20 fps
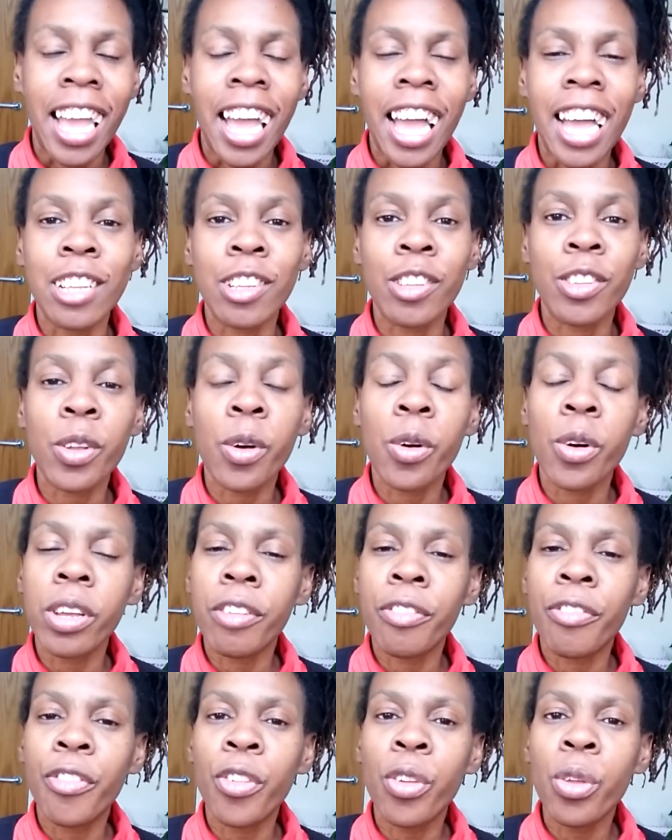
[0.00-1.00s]
And so
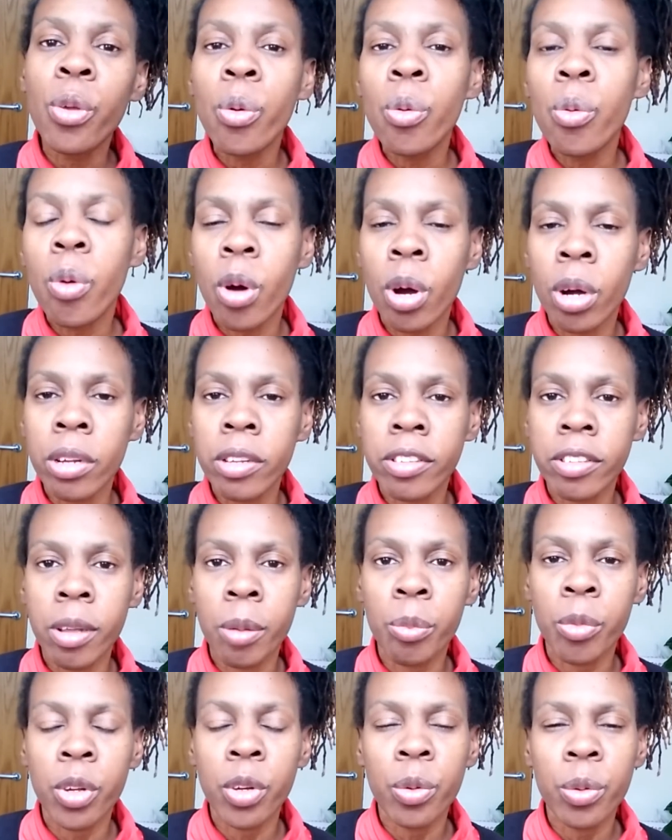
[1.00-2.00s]
if you are
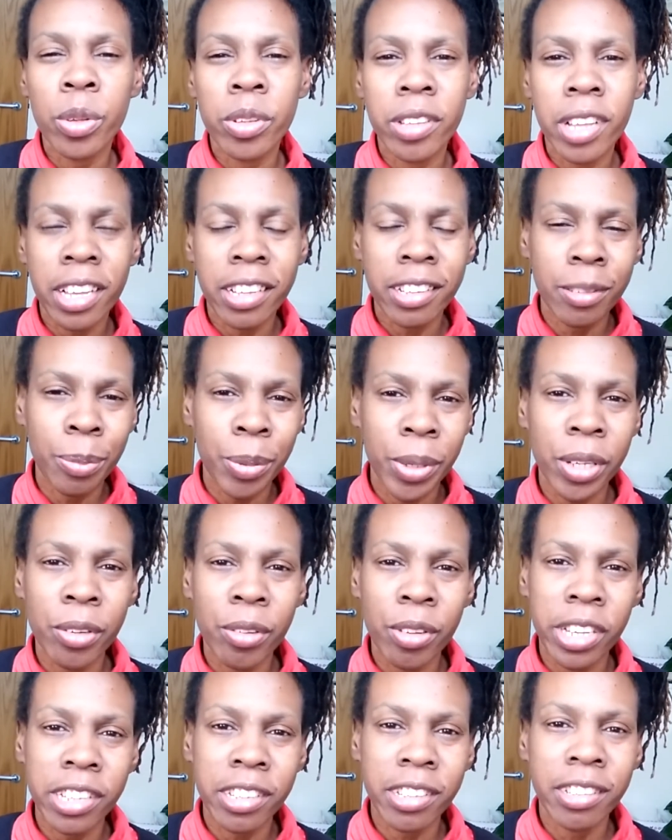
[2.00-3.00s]
someone who is
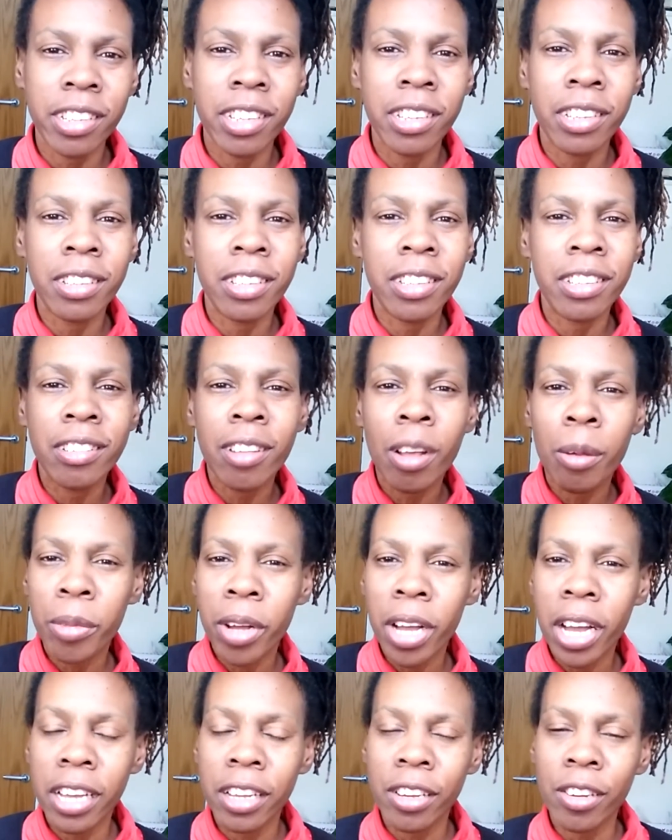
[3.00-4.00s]
experiencing some
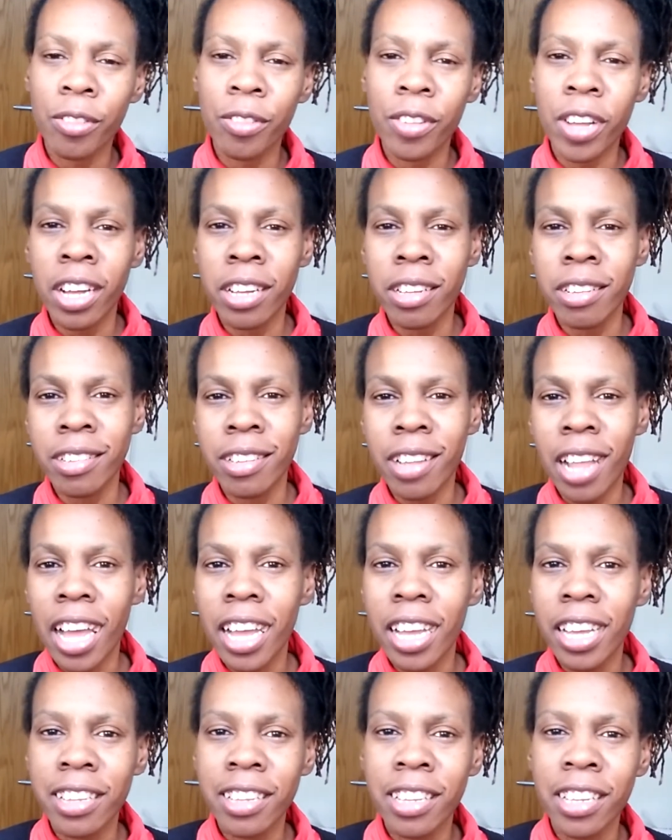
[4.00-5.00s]
kind of
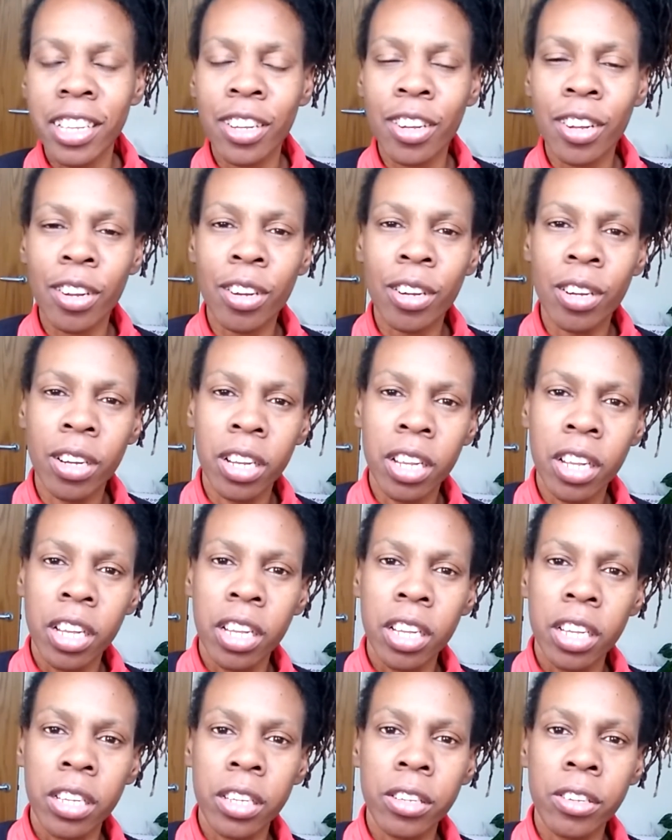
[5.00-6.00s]
anxiety or,
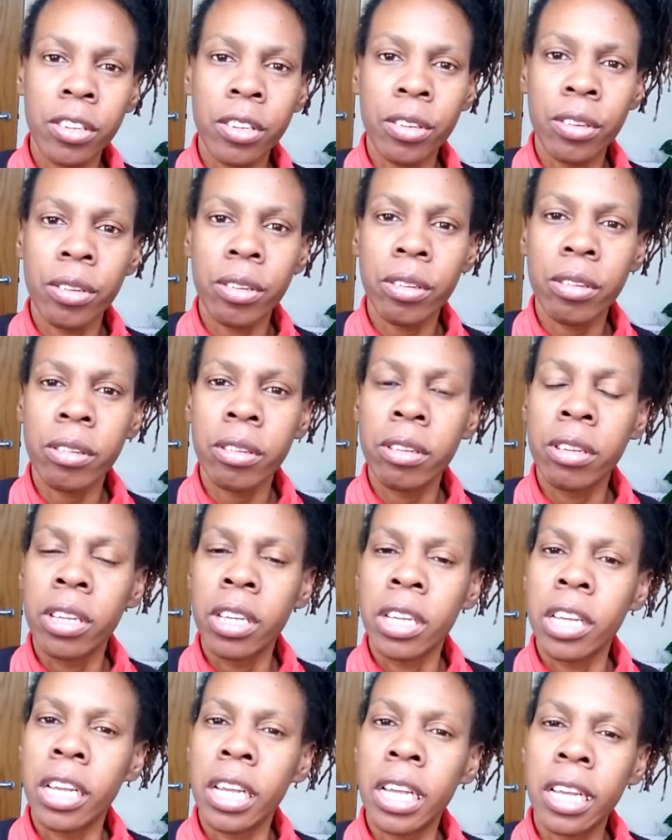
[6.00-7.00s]
you know,
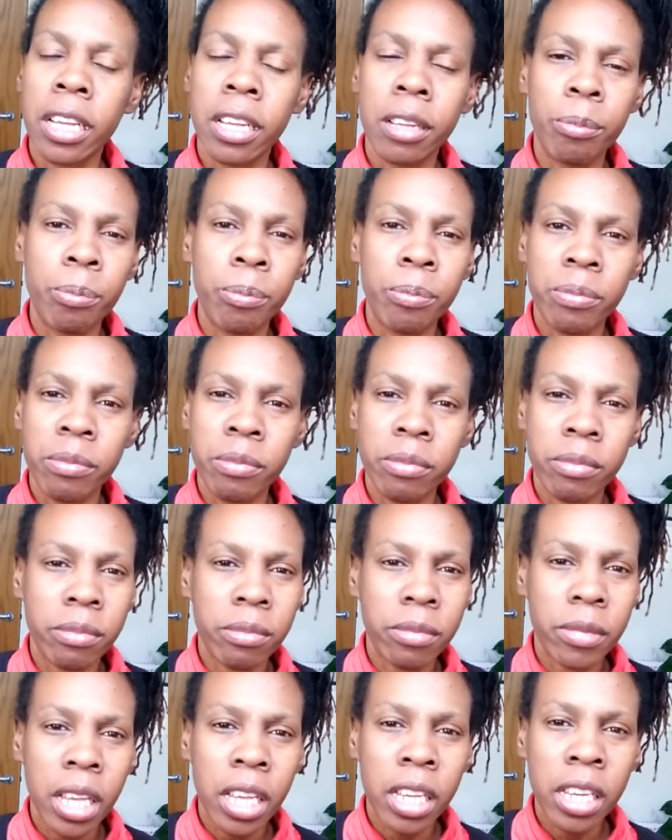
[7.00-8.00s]

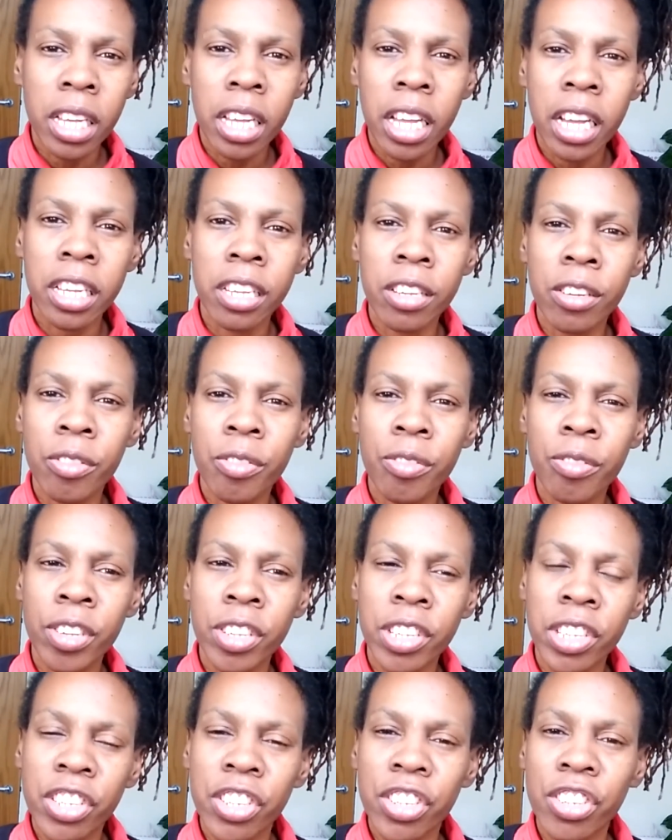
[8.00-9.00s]
any kind of
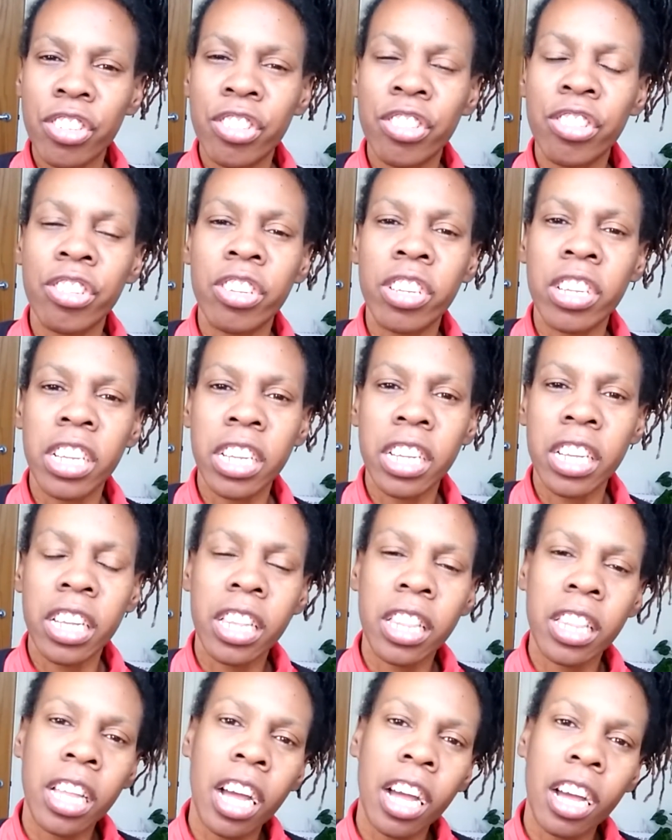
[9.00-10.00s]
condition
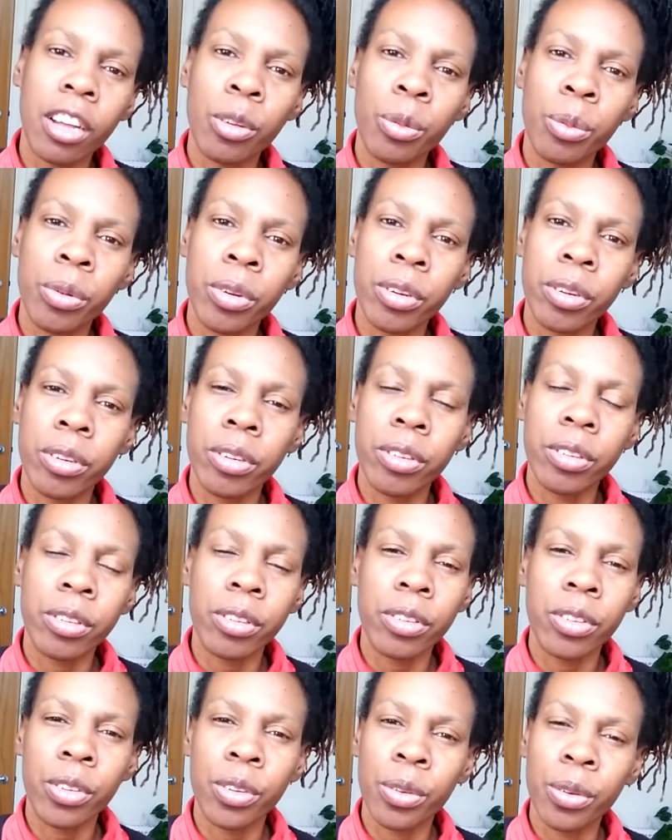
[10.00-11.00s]
like that, where,
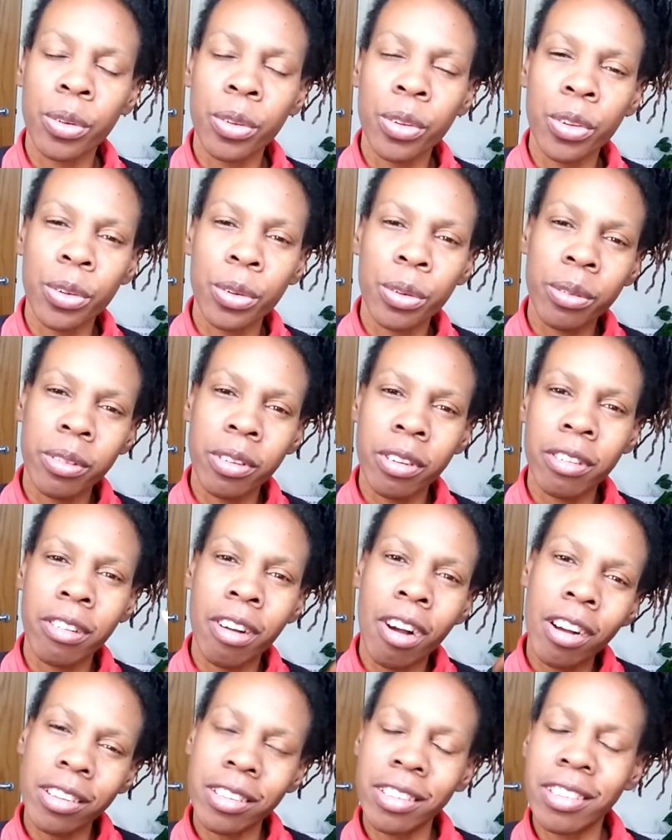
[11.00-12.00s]
you know, you're
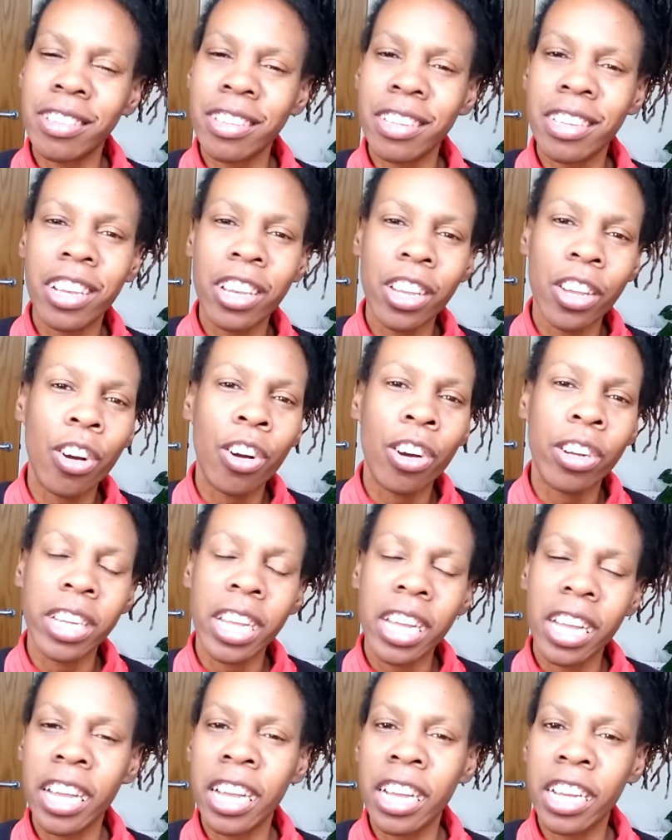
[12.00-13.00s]
constantly on
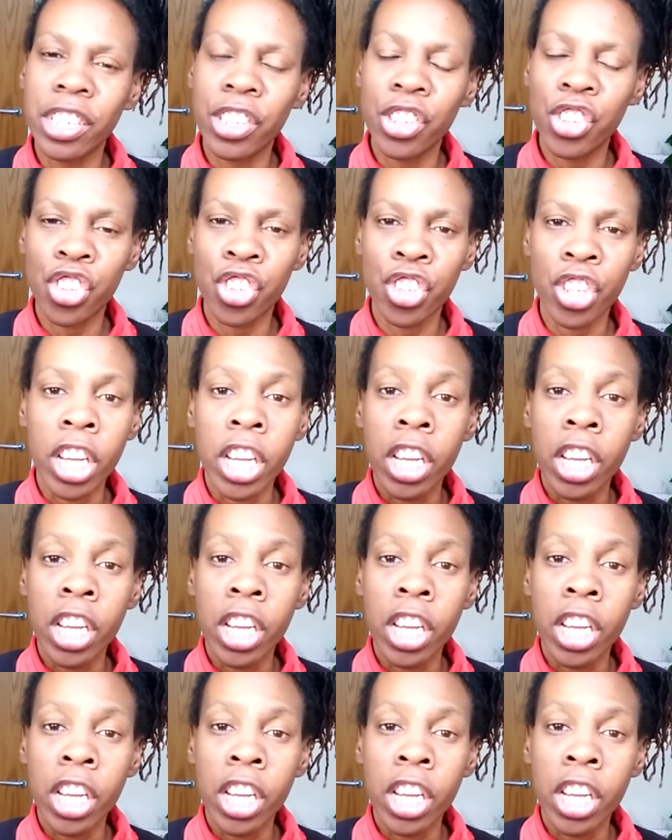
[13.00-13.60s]
edge,